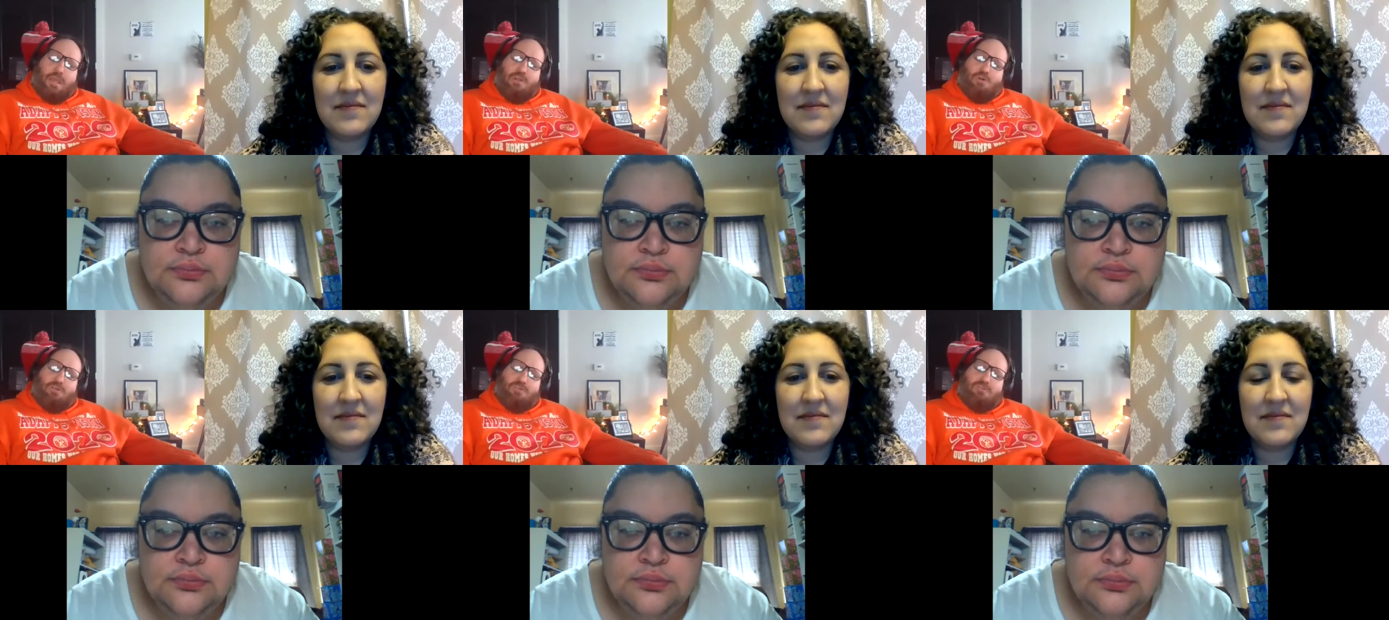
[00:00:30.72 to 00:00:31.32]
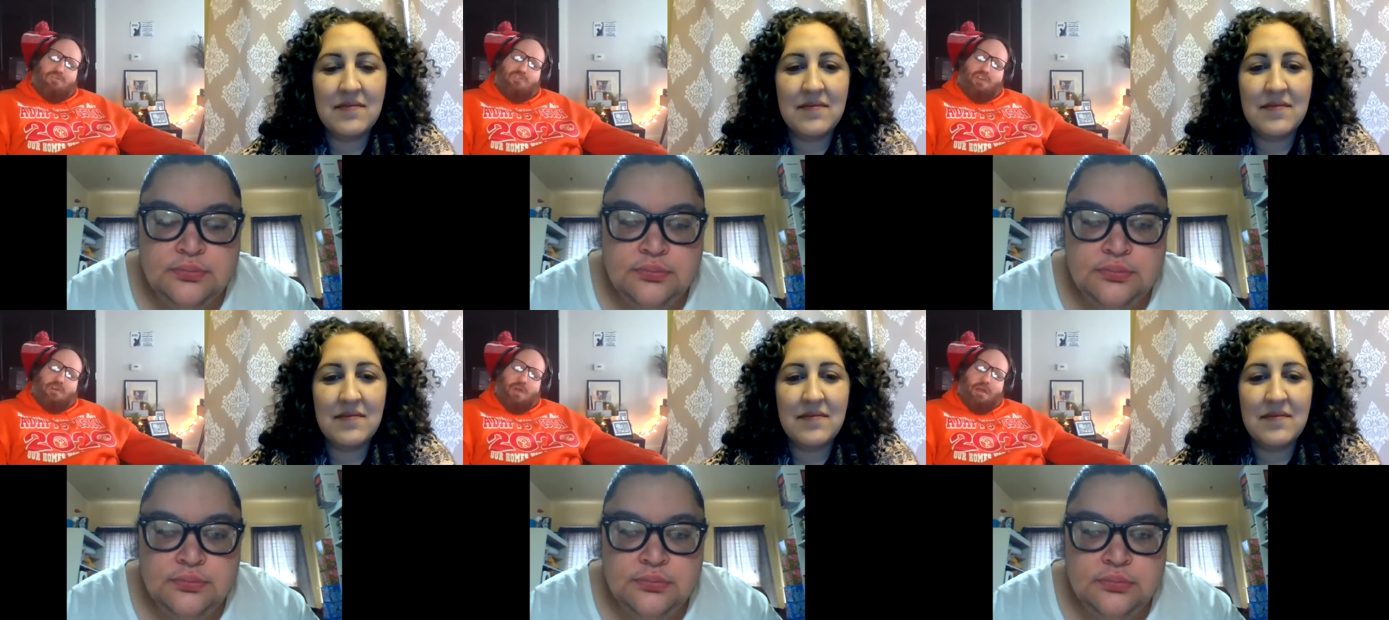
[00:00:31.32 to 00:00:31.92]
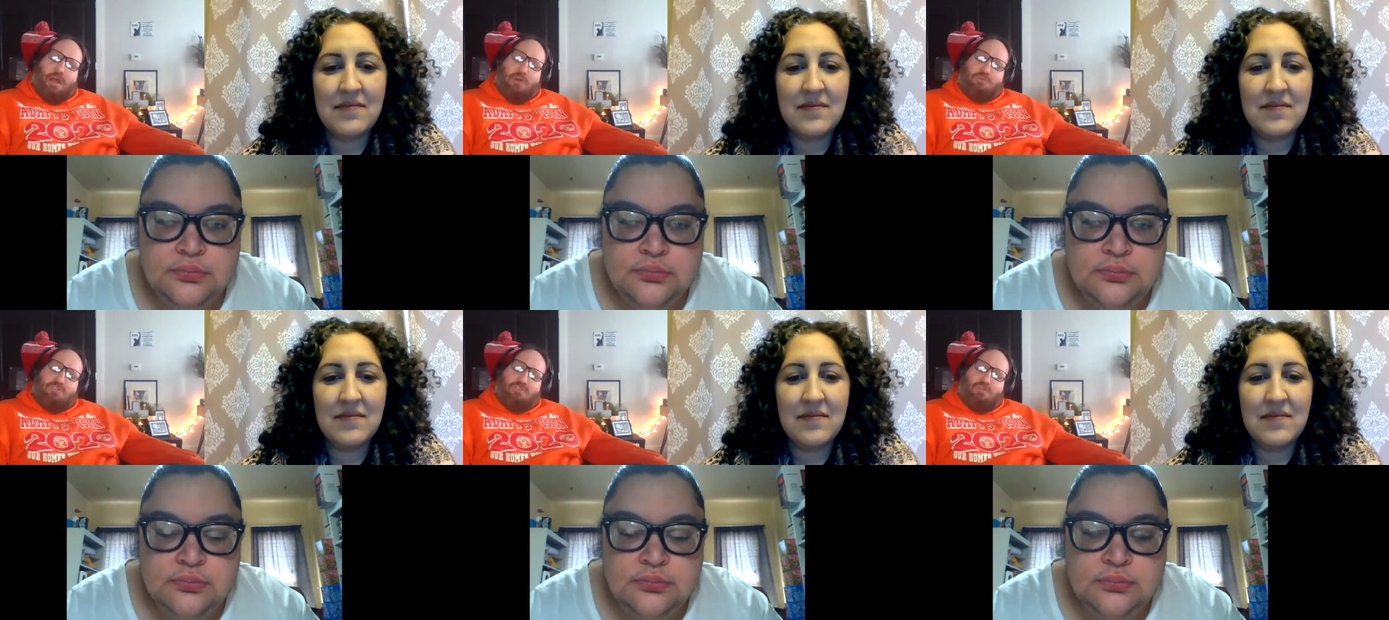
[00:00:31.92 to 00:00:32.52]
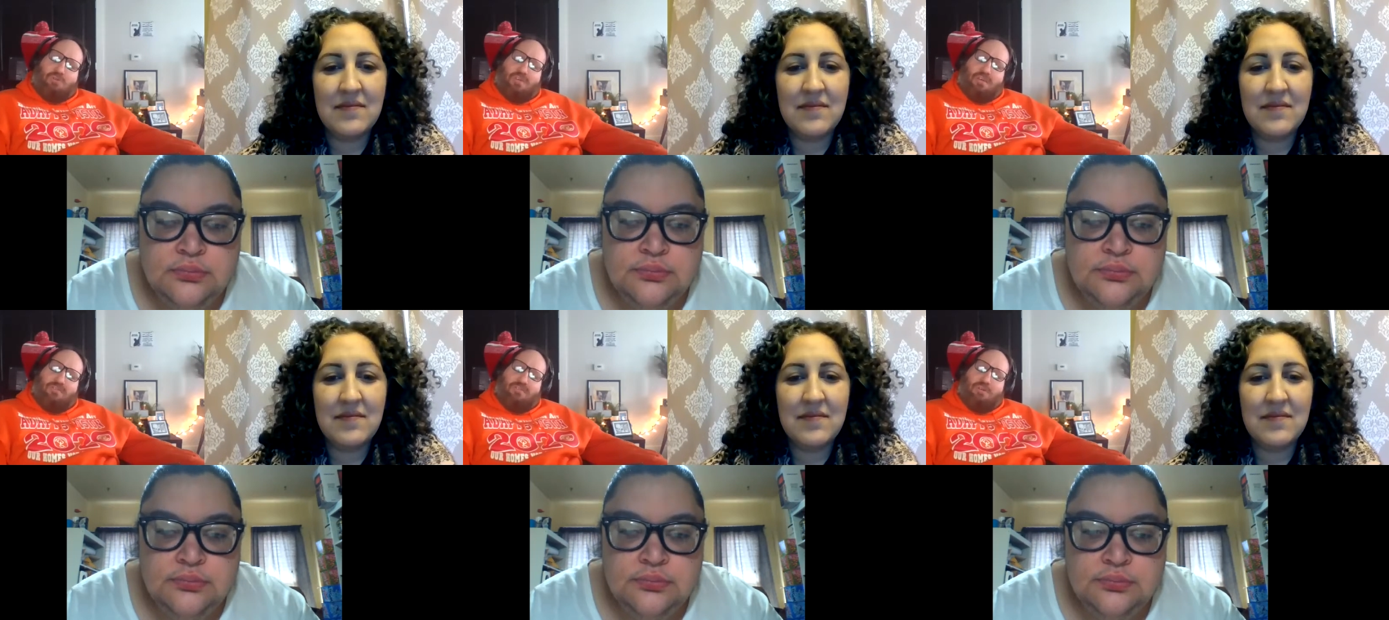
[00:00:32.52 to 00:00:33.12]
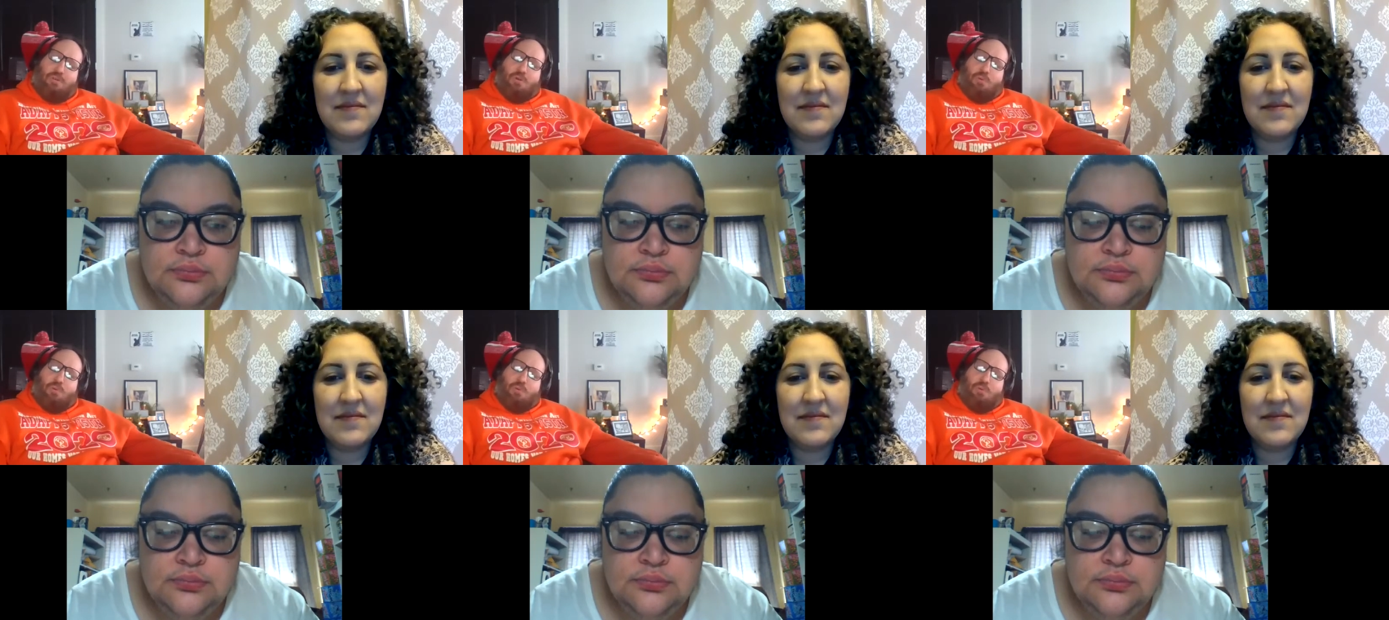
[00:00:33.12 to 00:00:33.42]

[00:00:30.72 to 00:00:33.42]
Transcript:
Speaker 1: in order to figure out how to do this,